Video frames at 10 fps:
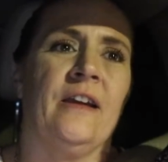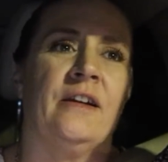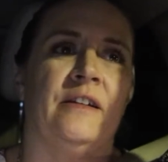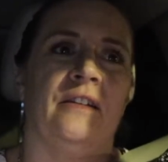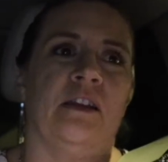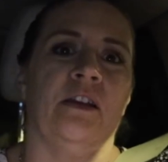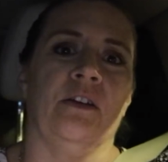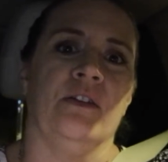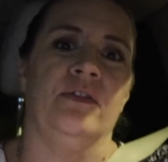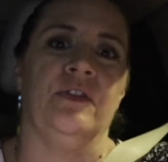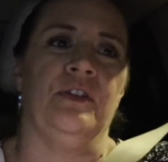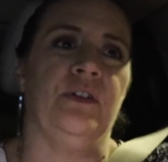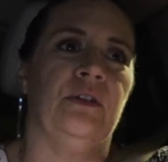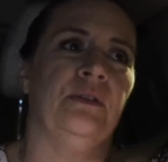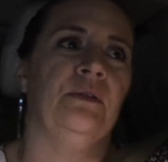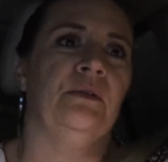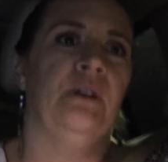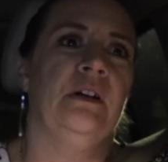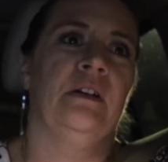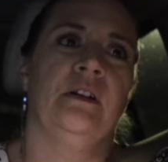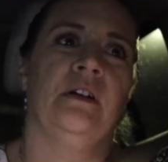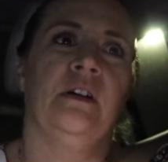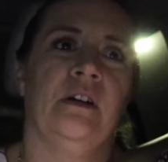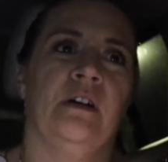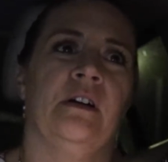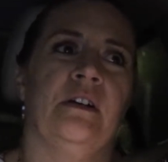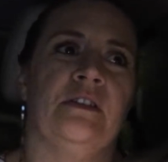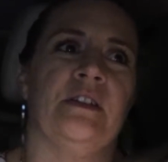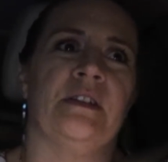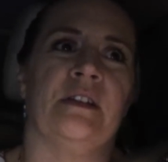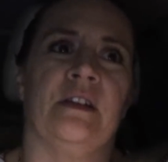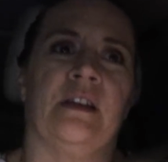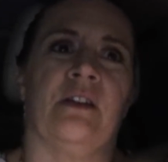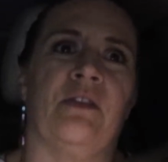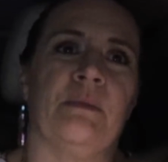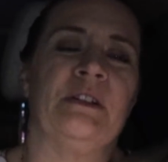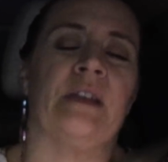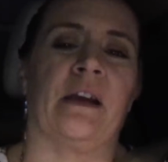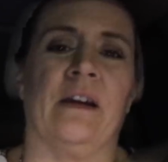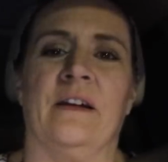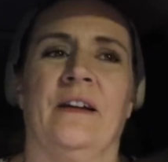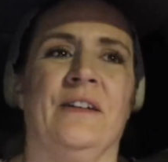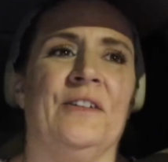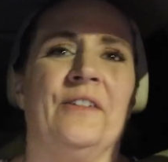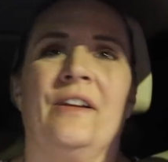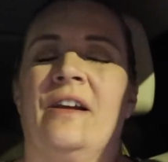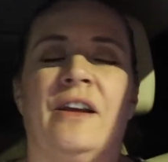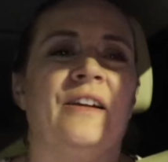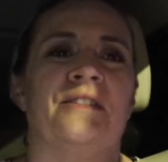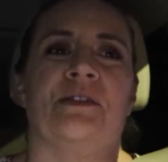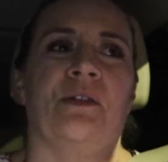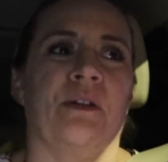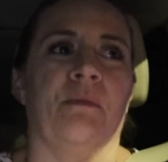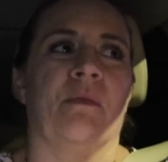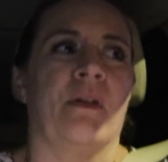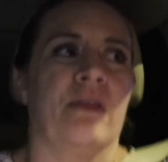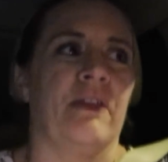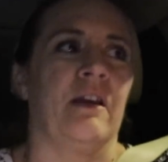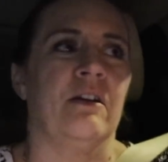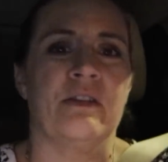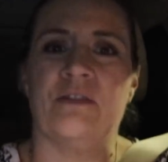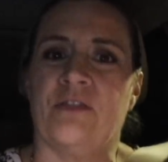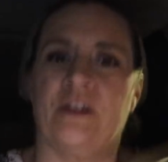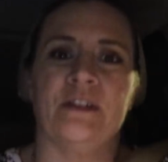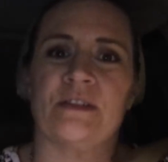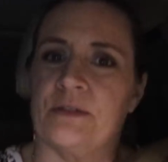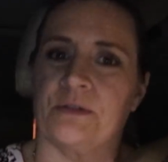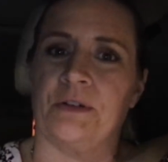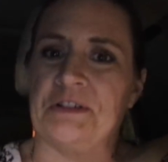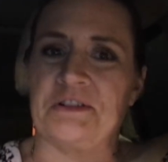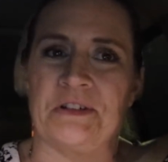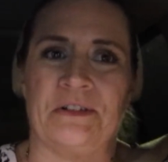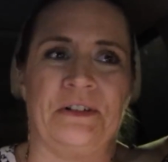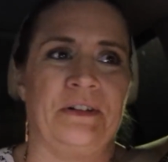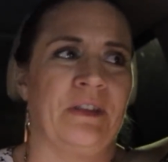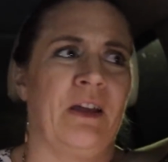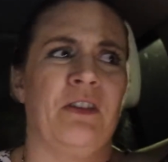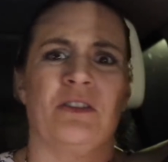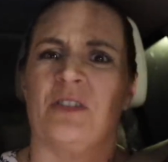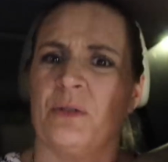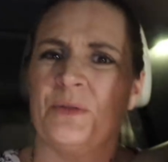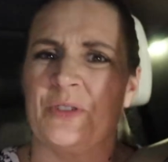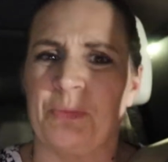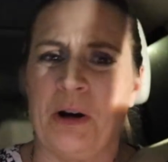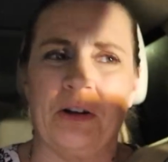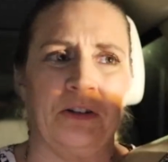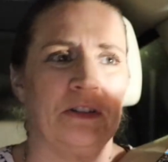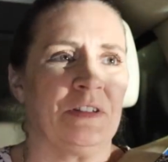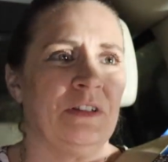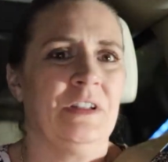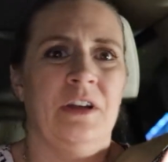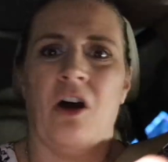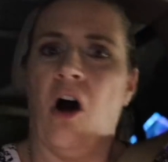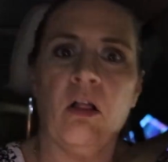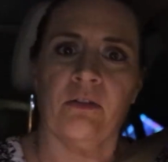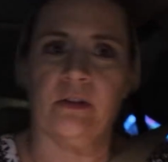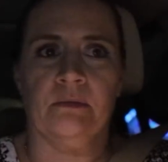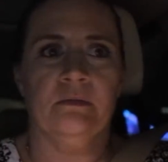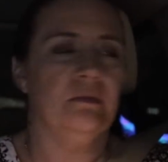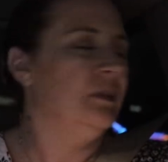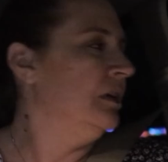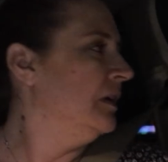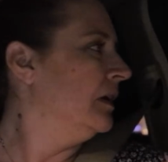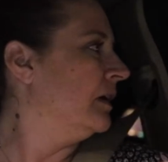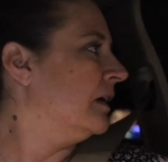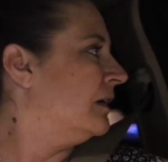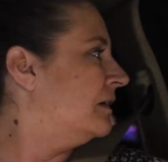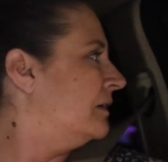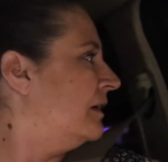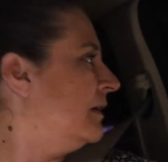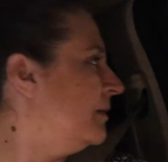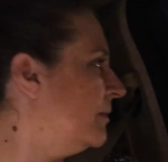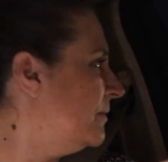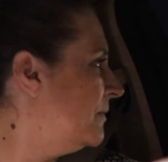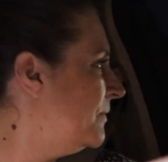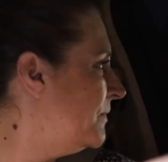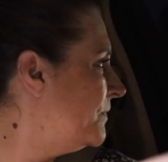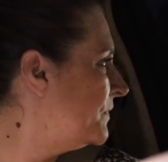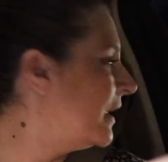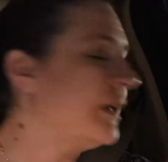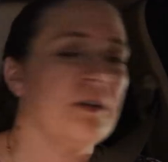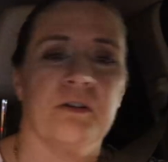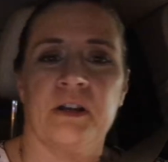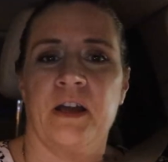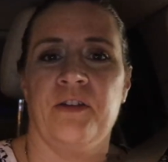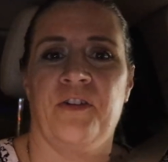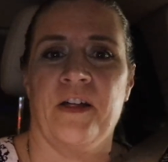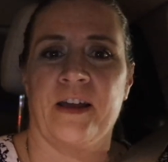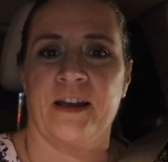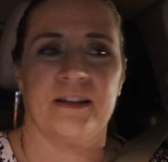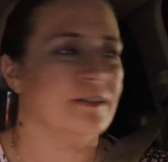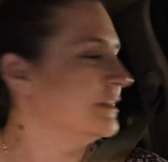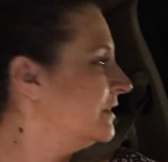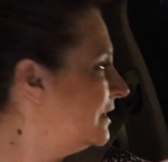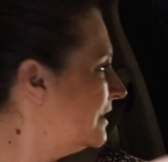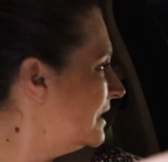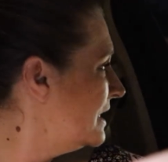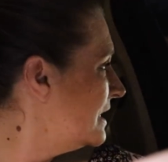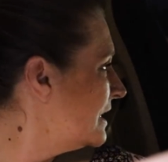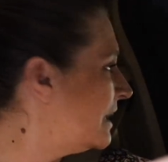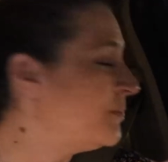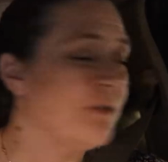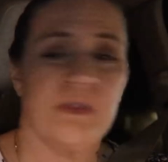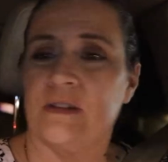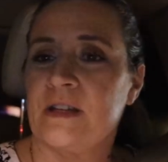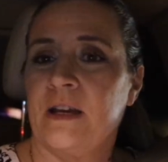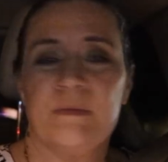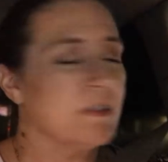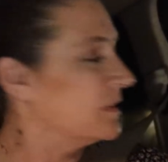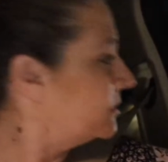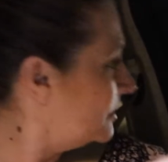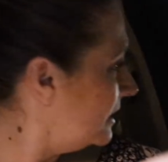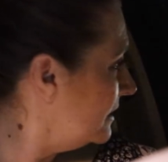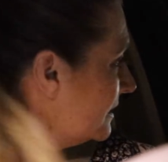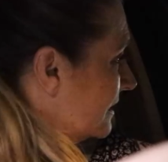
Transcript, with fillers: And if you just give them a second and get to know them, they are the funniest little creatures on earth. And they're so smart. All of them. And I don't know. I kind of feel like I can keep with the times a little bit.